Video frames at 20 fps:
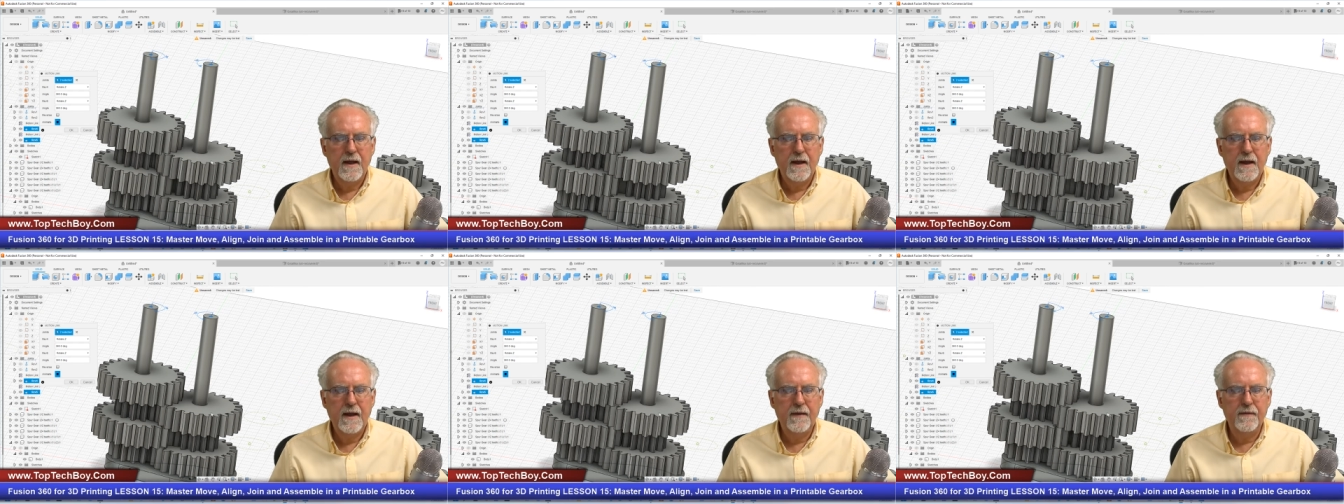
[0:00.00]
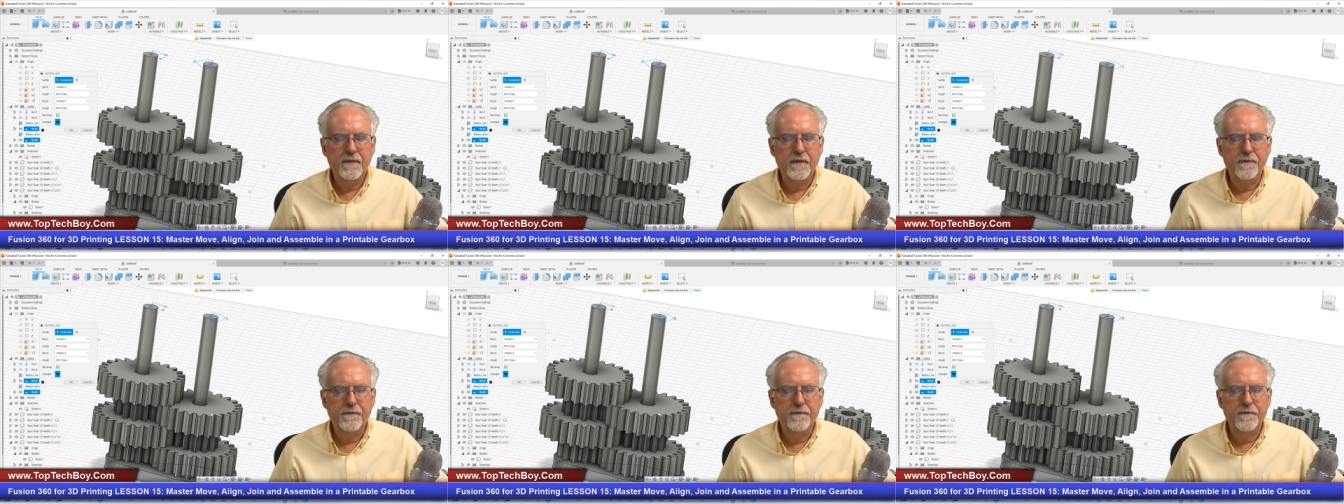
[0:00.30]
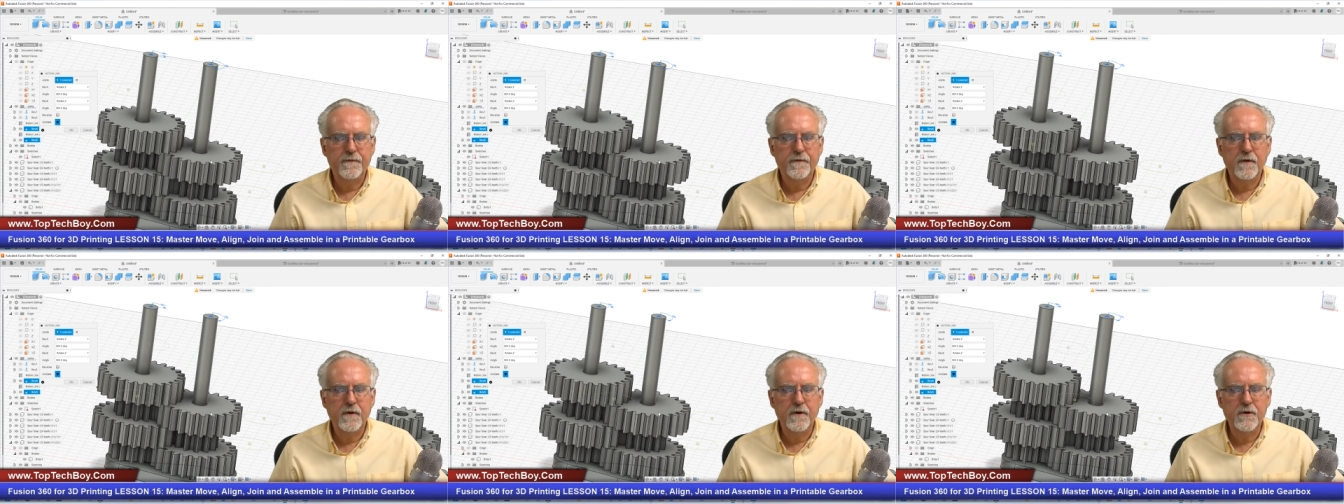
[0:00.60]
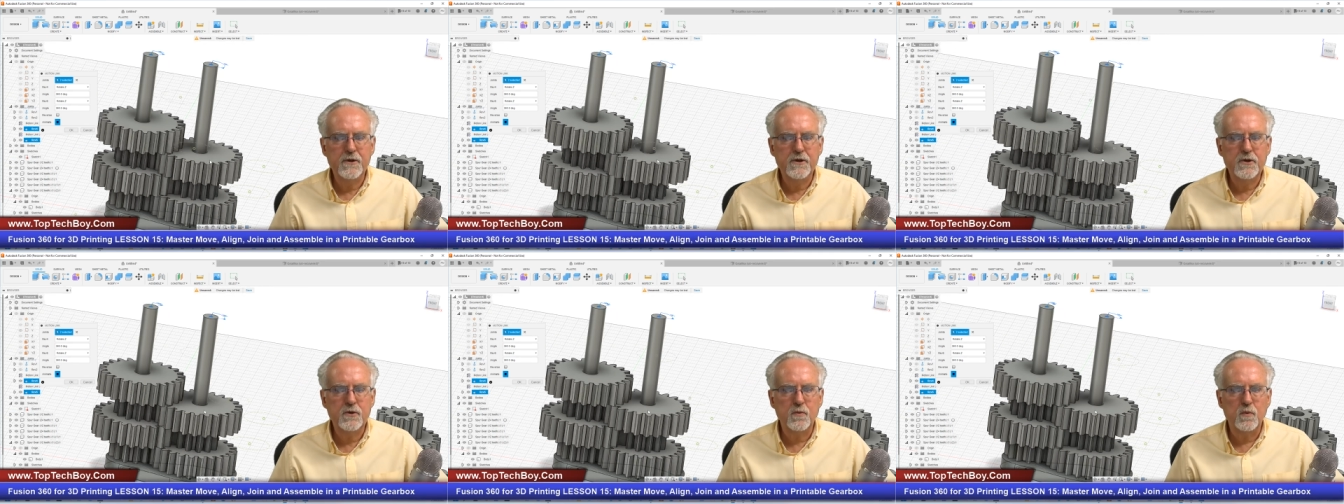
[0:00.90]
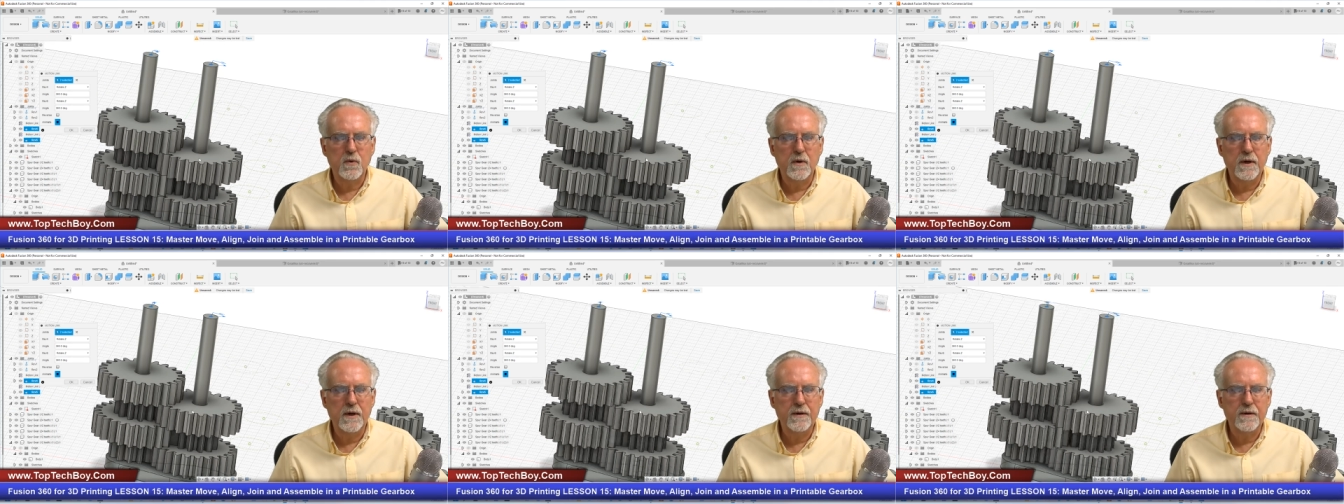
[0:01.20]
And the first
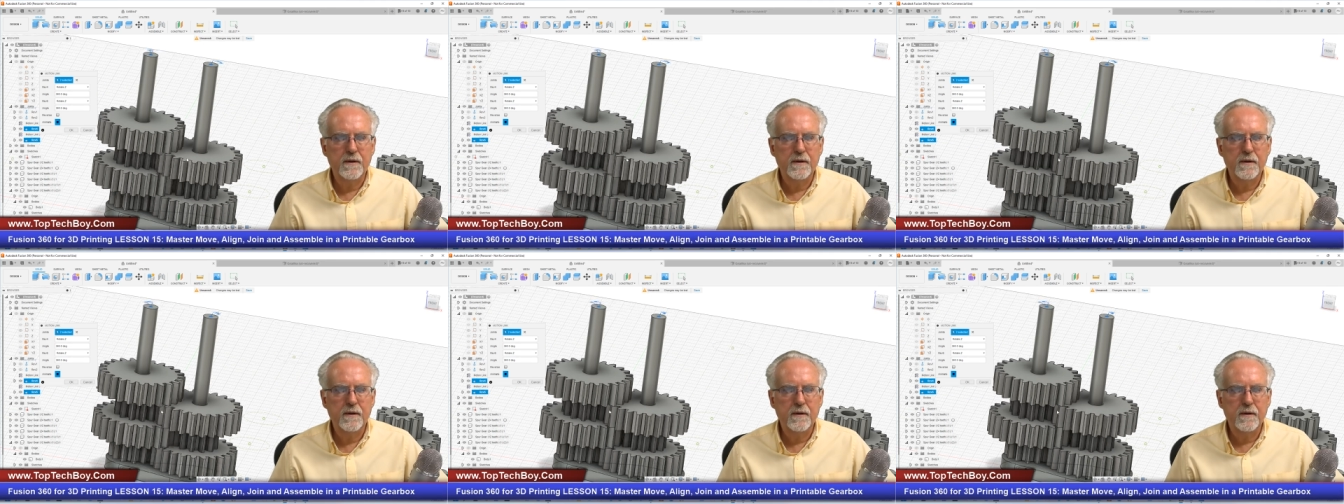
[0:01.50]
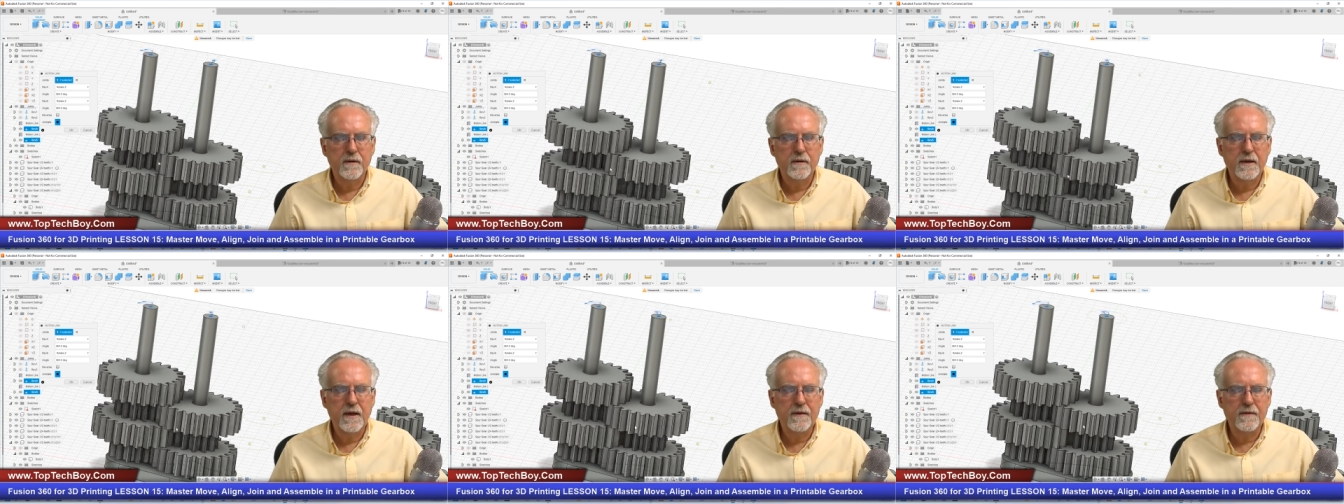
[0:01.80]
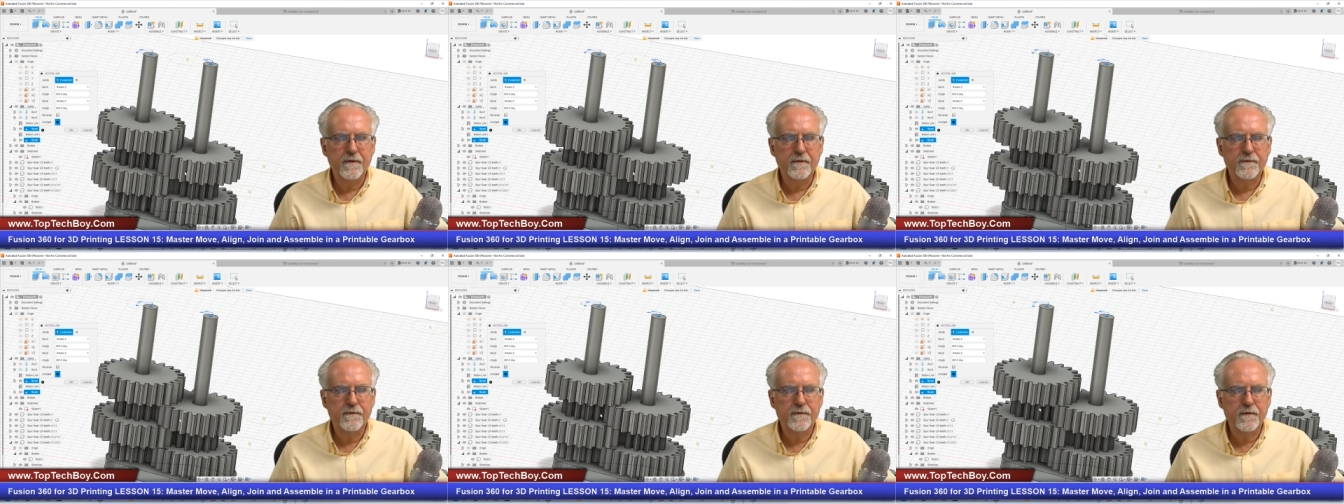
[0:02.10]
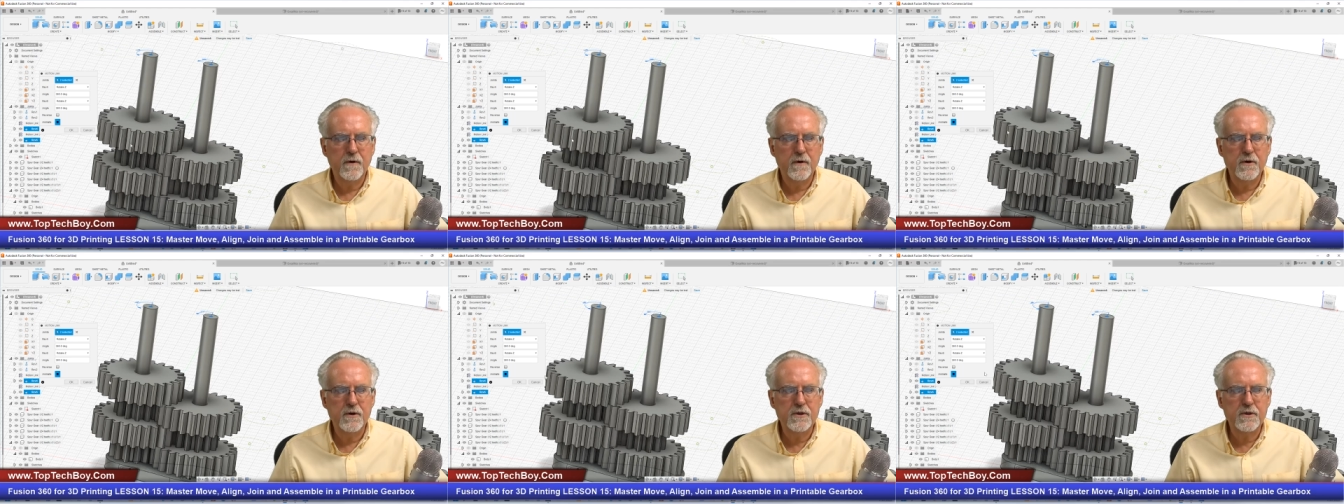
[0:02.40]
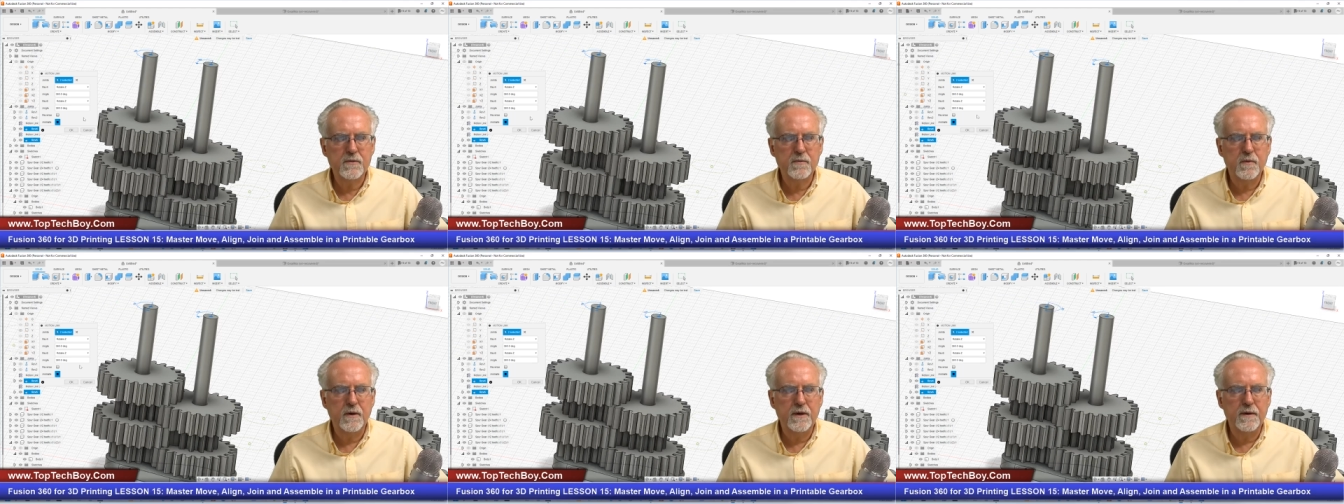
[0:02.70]
one, okay, the
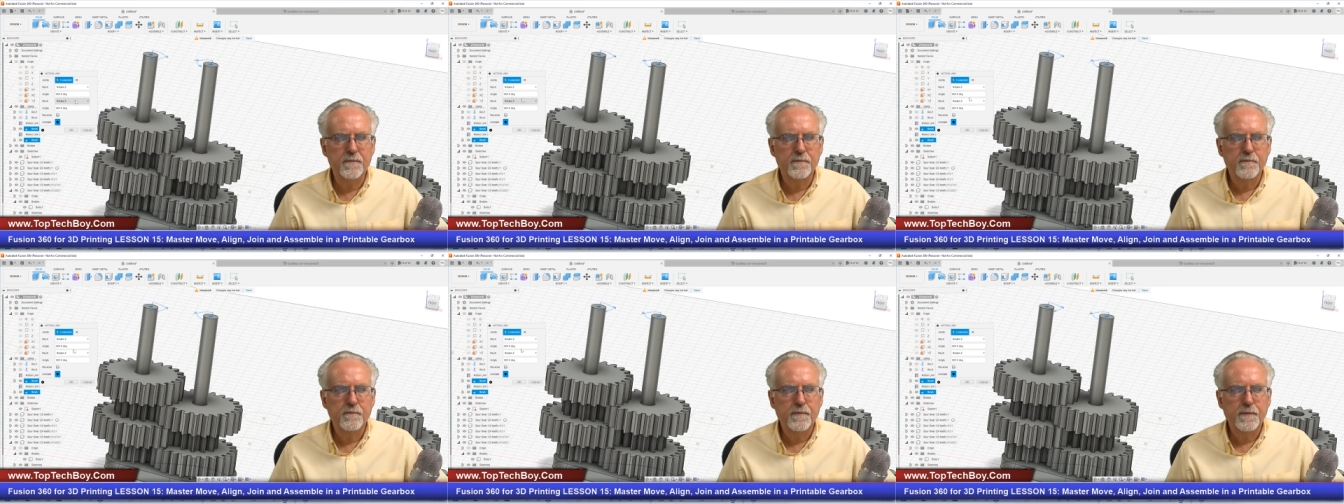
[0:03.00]
first one,